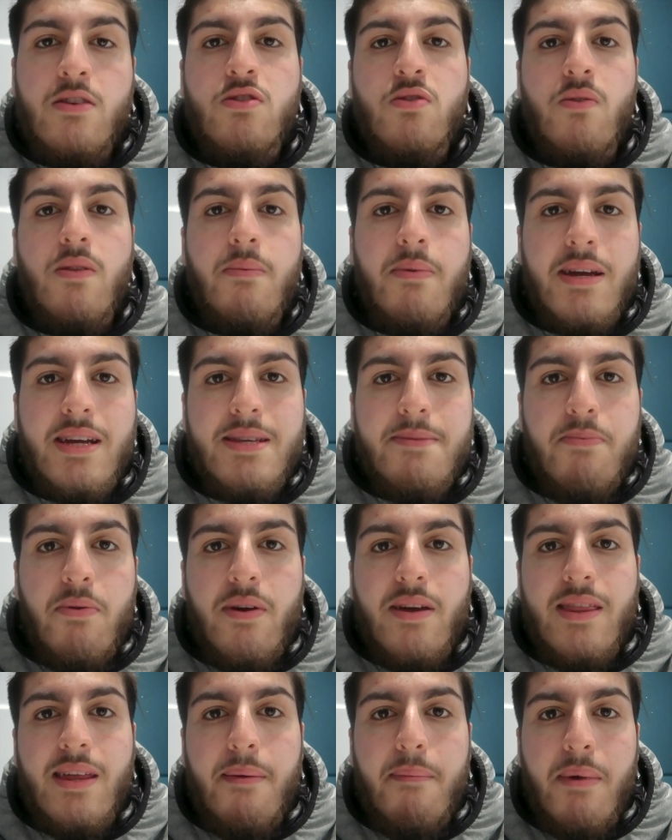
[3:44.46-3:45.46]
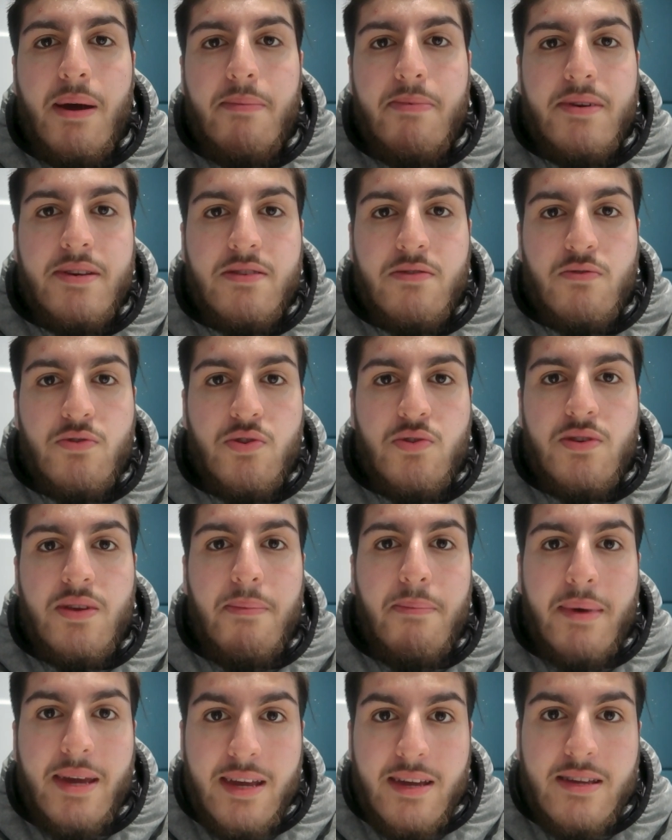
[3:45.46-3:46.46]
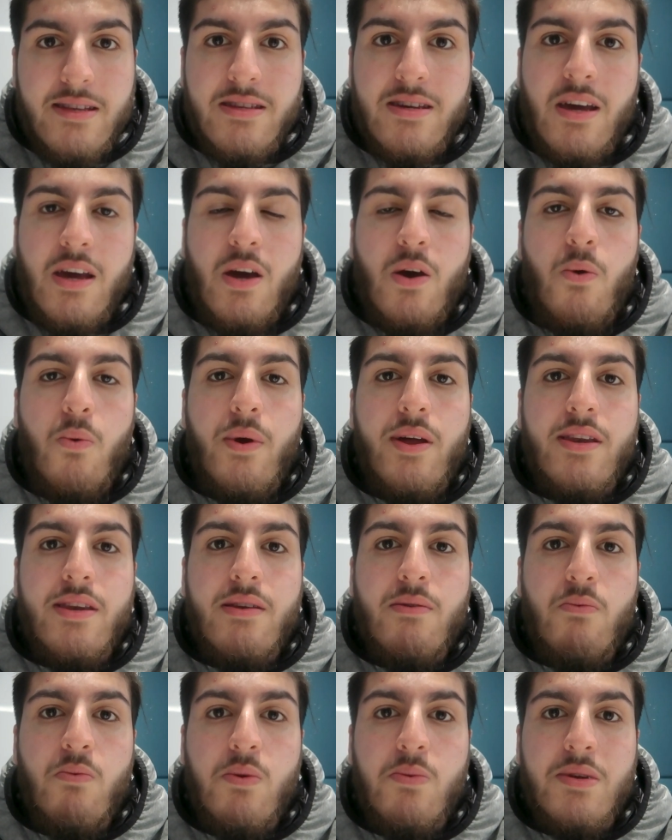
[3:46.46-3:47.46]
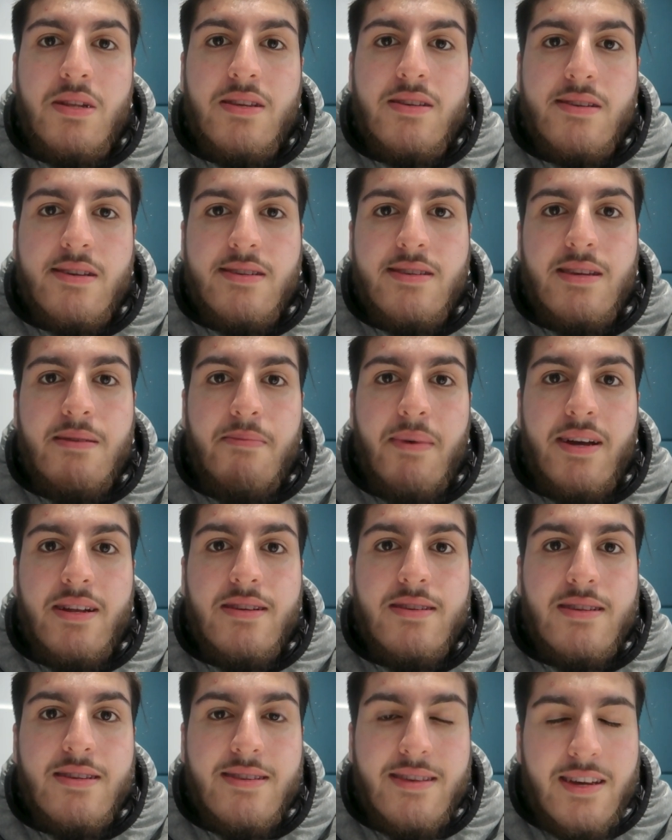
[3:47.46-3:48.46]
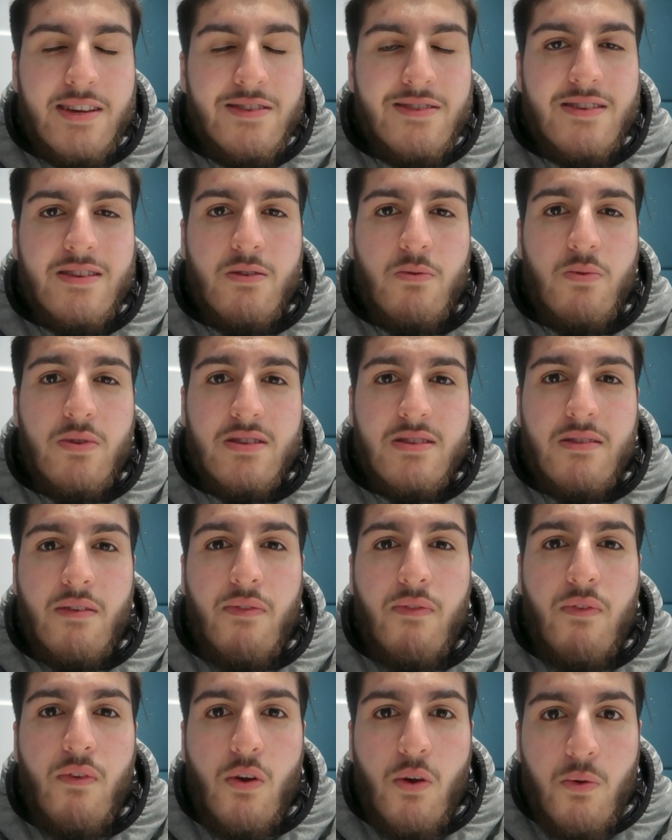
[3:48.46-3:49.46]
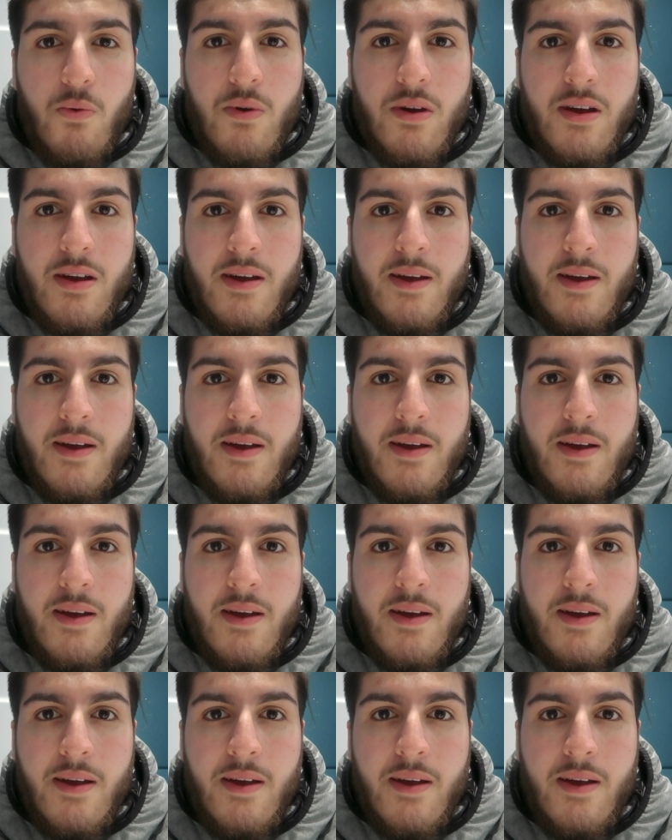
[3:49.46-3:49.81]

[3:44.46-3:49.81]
So the biggest point that my personal tutor made when we were discussing my dissertation was the flow.